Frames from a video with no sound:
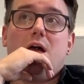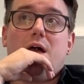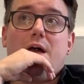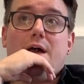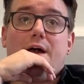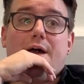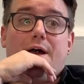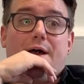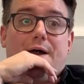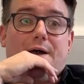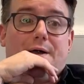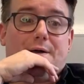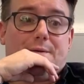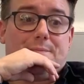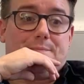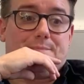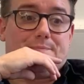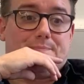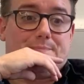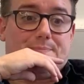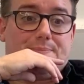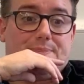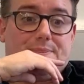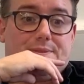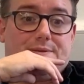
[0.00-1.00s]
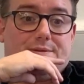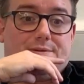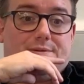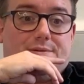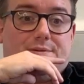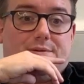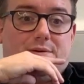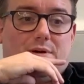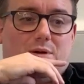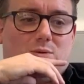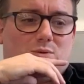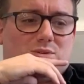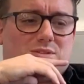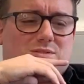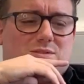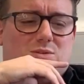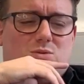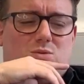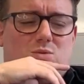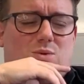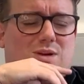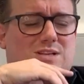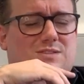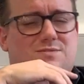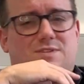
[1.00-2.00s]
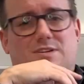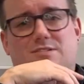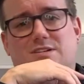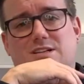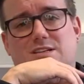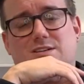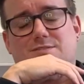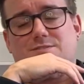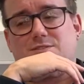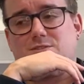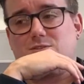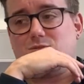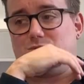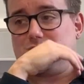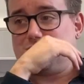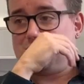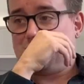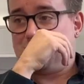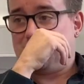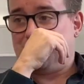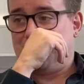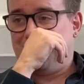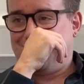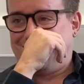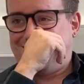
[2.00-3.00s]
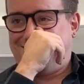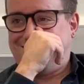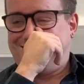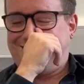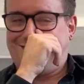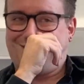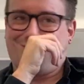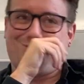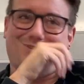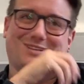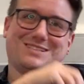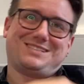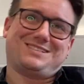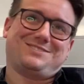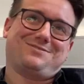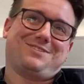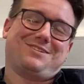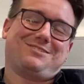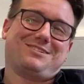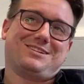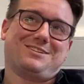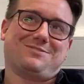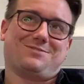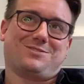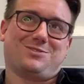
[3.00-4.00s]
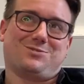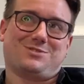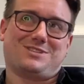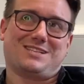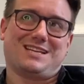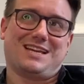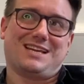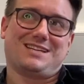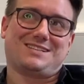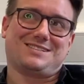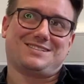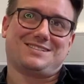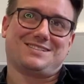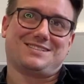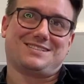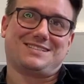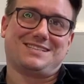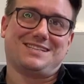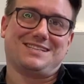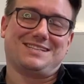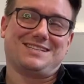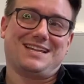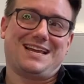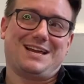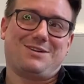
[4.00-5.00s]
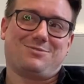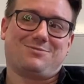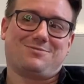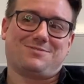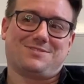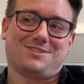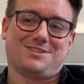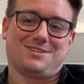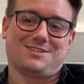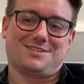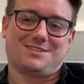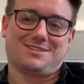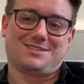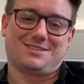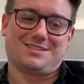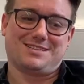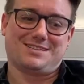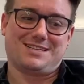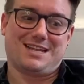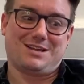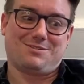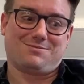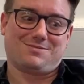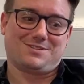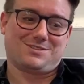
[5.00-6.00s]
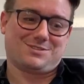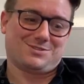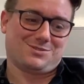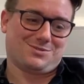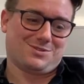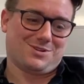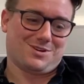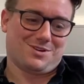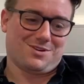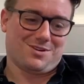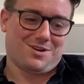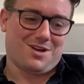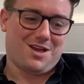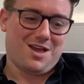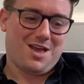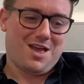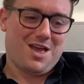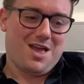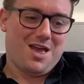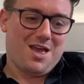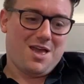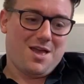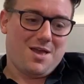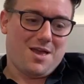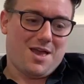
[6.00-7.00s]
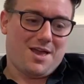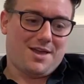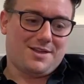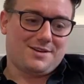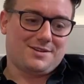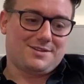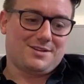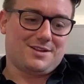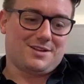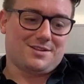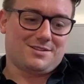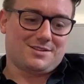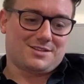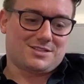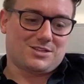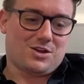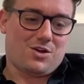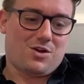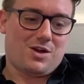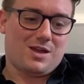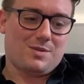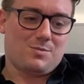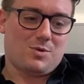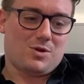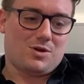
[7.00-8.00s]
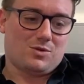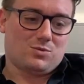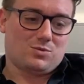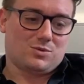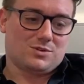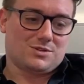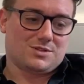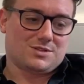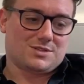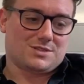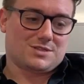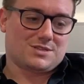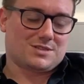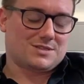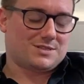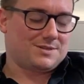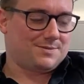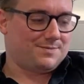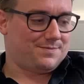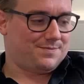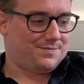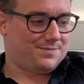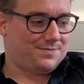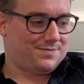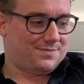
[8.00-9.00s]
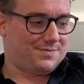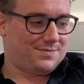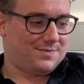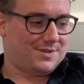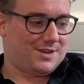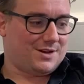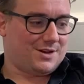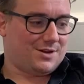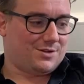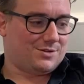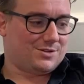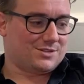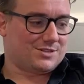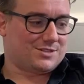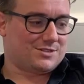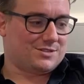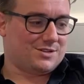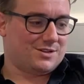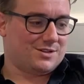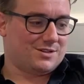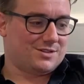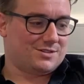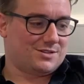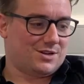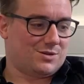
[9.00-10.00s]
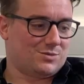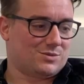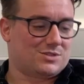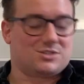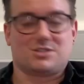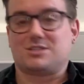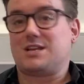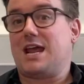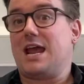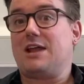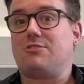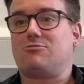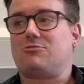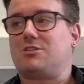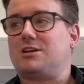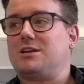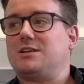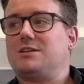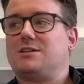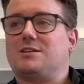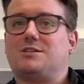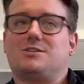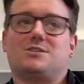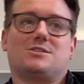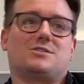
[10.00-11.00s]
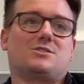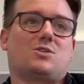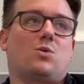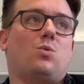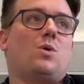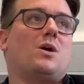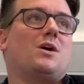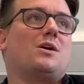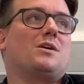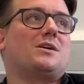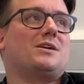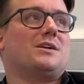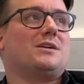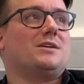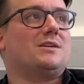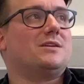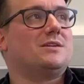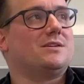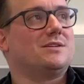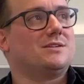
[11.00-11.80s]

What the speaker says: I was always very difficult to get to sit down for too long. And at the time I was I was just Henry and just quirky.